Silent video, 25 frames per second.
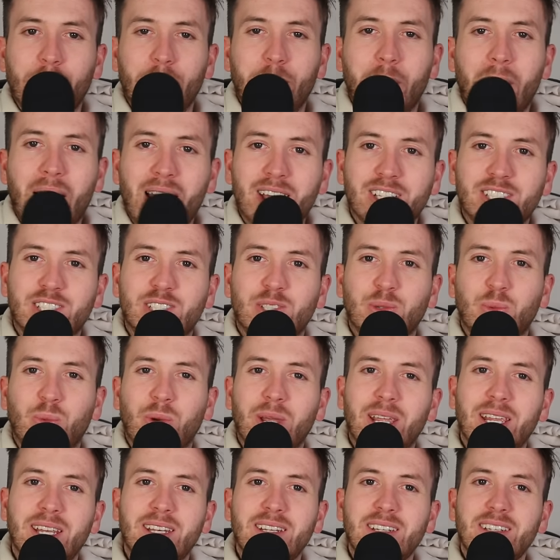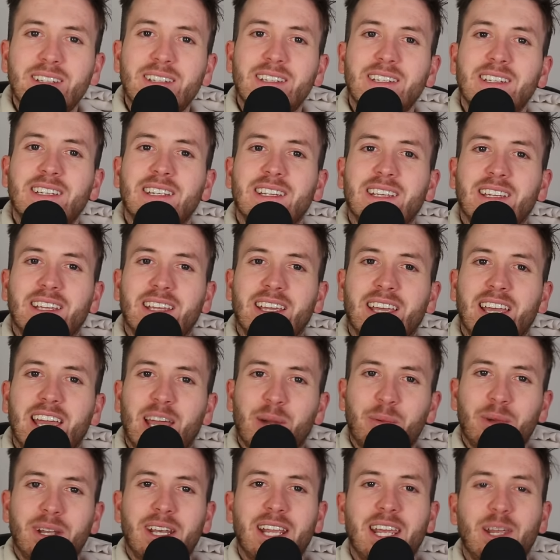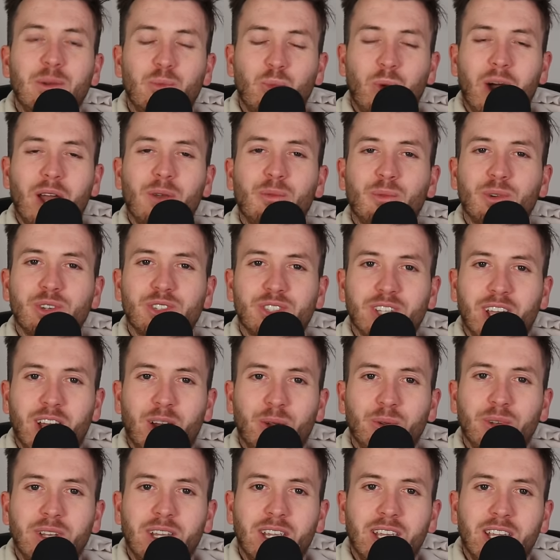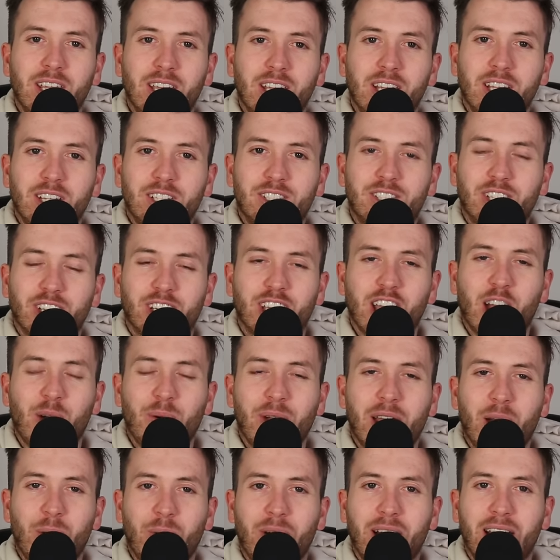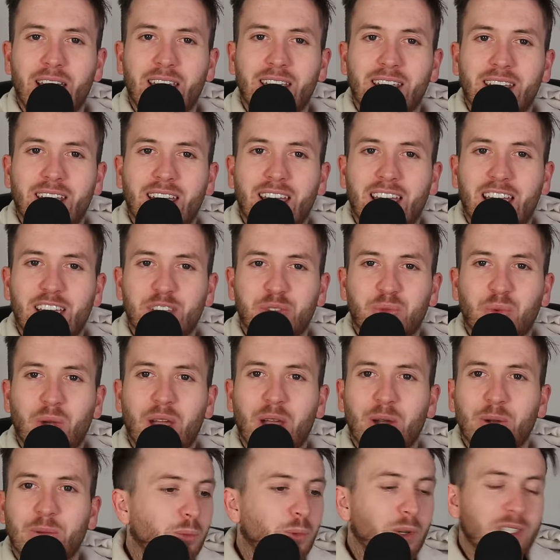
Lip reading: Must win, and we need one result to go our way as well.